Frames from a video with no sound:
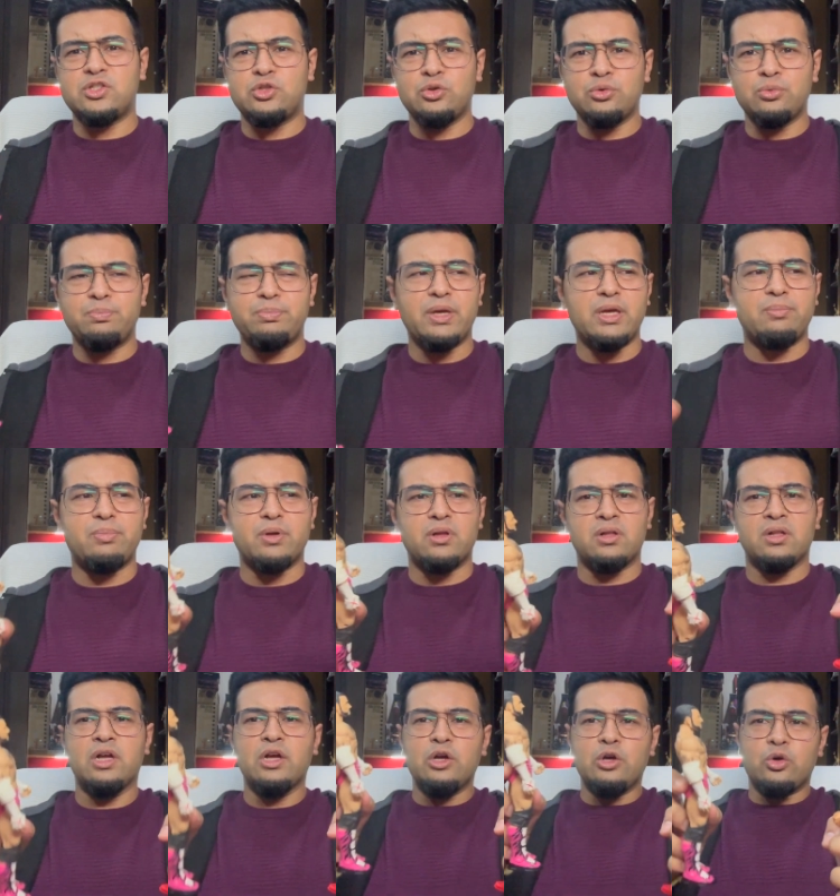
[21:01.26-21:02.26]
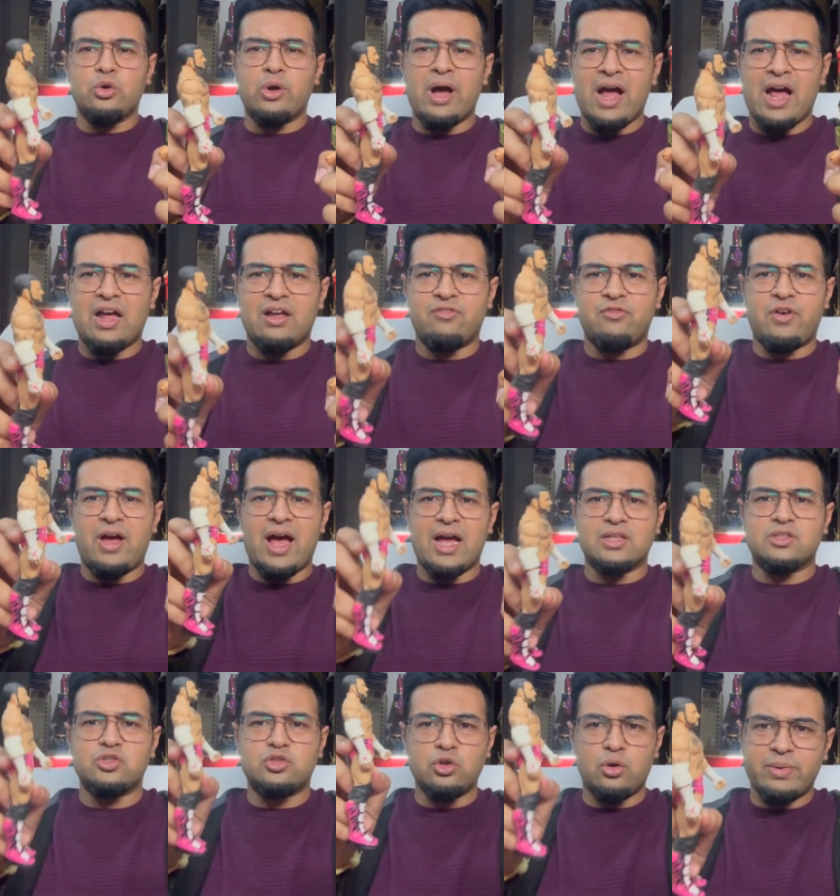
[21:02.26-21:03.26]
two people who have had
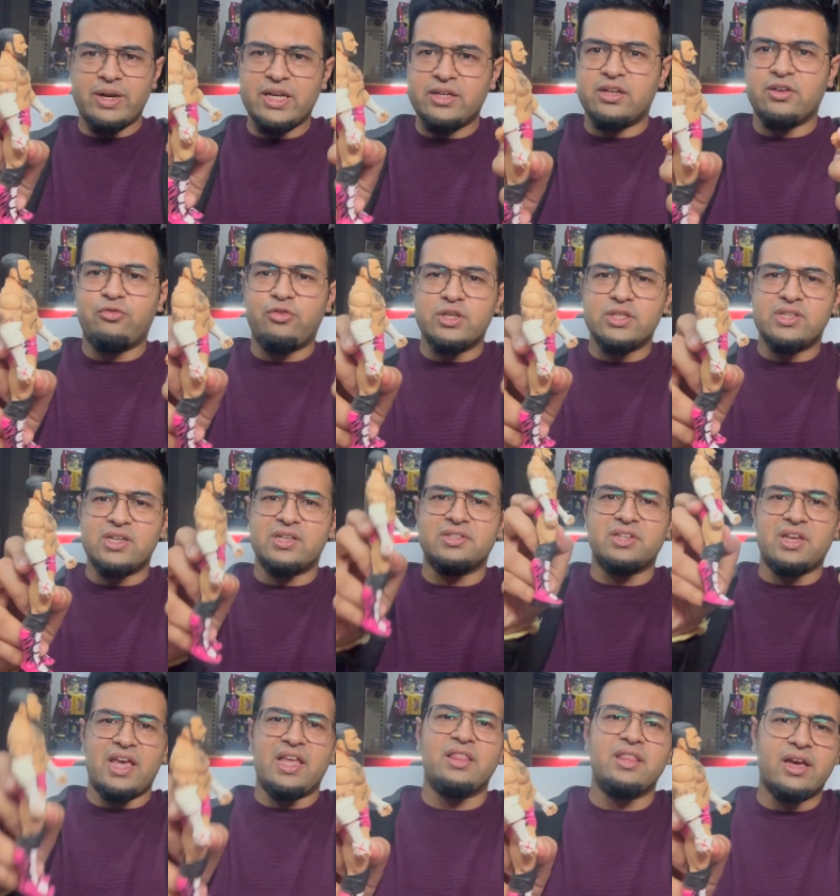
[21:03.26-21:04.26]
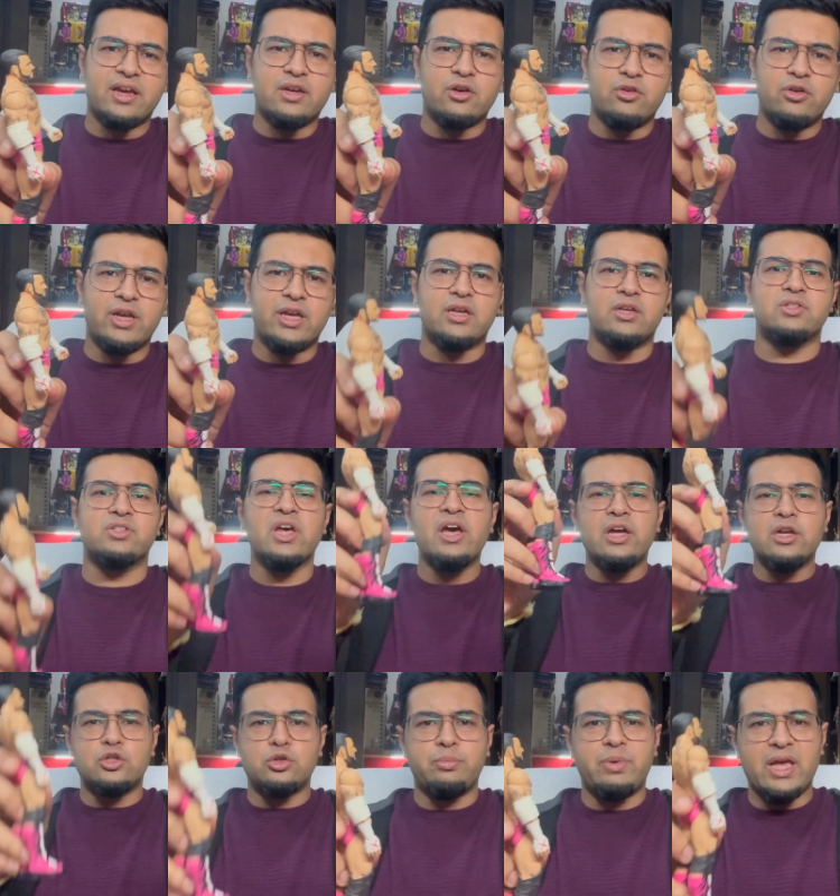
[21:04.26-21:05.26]
so many differences in their careers
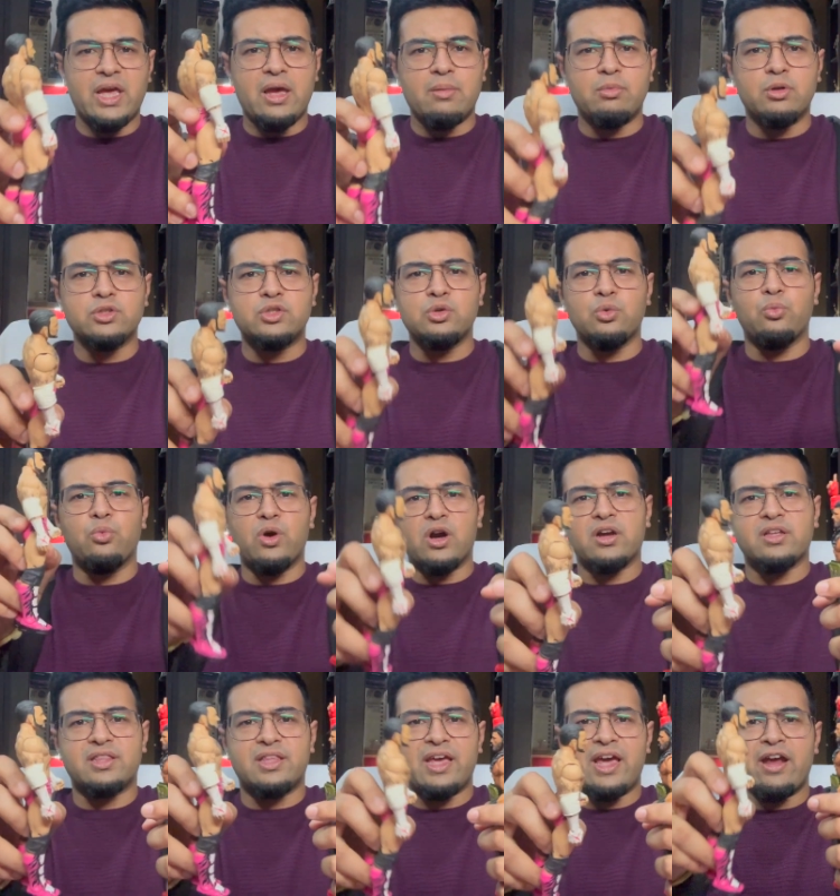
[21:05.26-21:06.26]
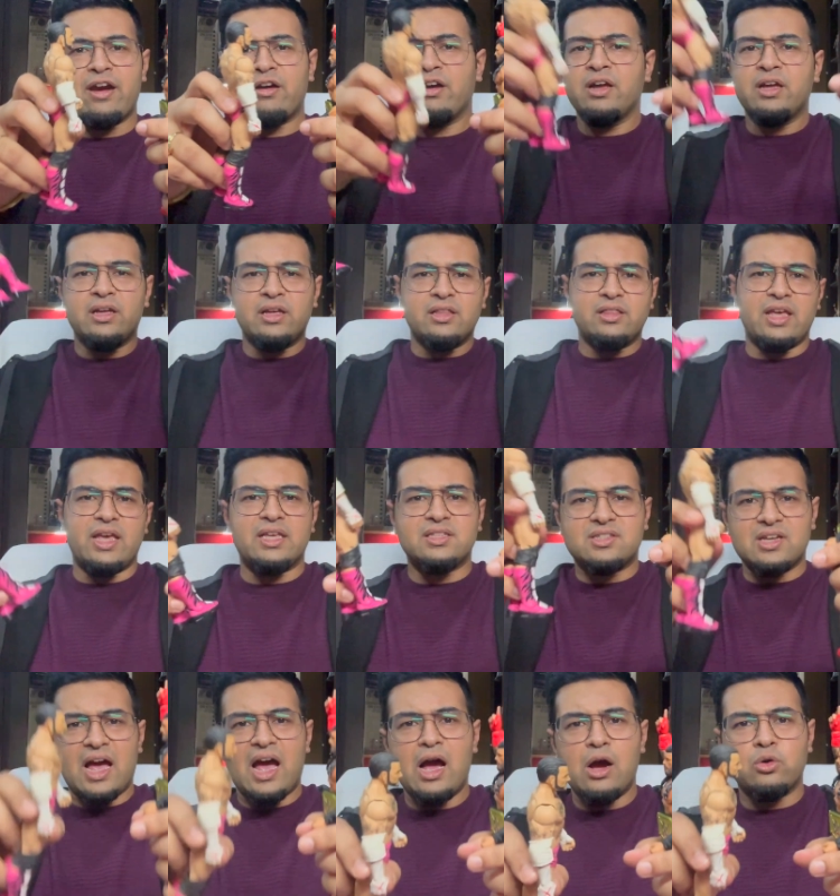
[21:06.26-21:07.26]
to be able to work their things
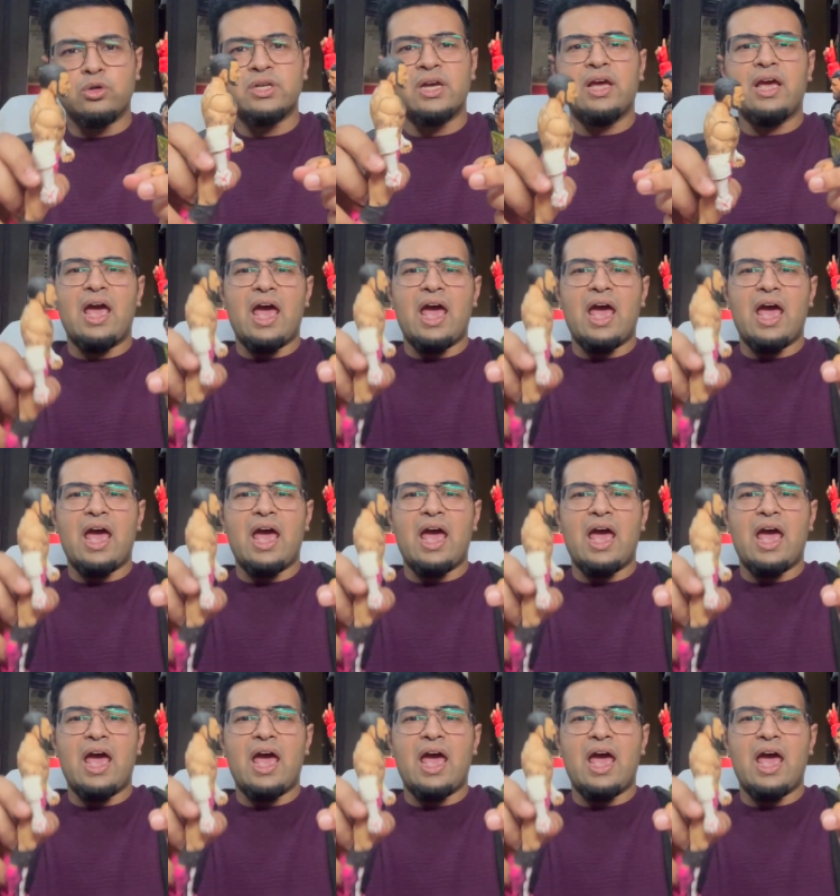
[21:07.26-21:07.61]
out,